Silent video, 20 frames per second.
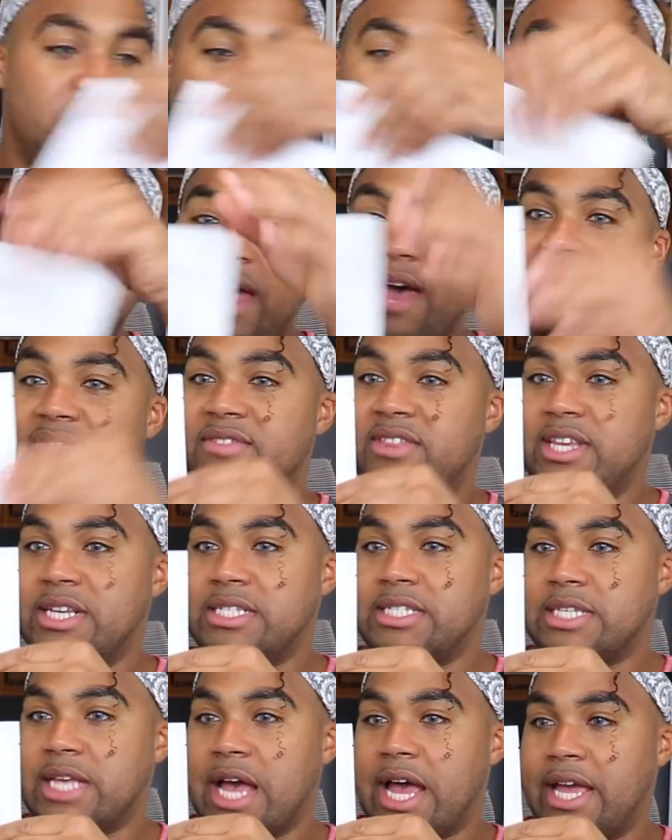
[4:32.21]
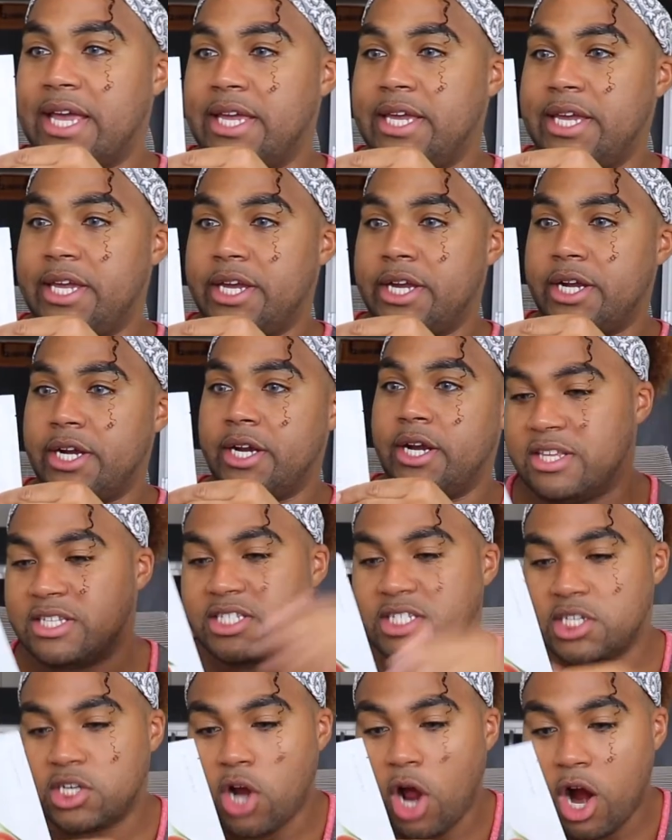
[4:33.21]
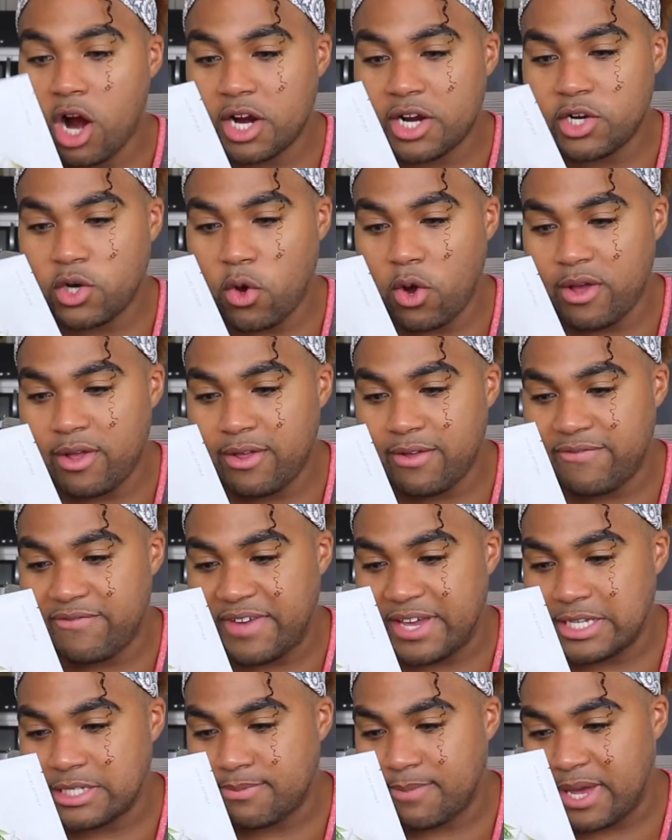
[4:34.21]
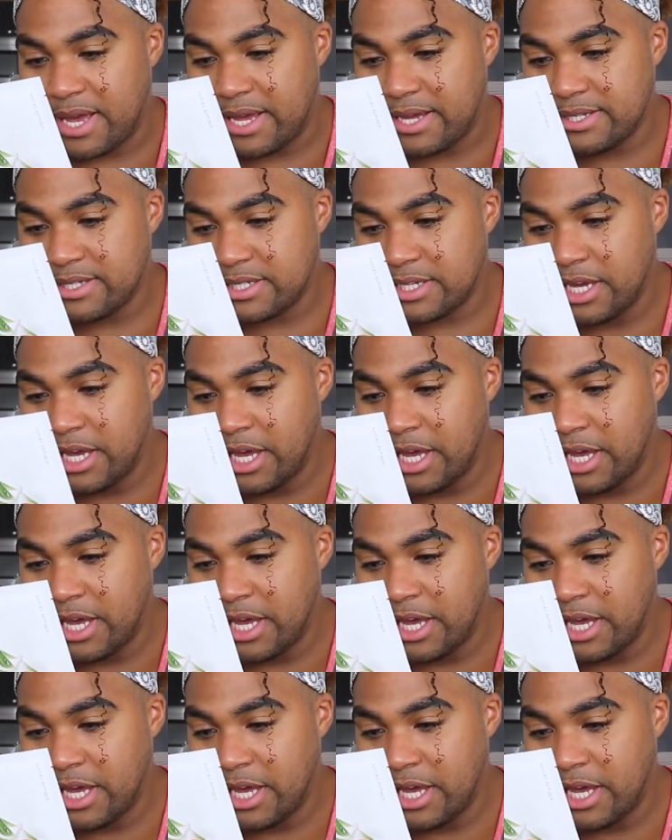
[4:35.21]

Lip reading: Then we have this guy here. This is an argan oil face mask.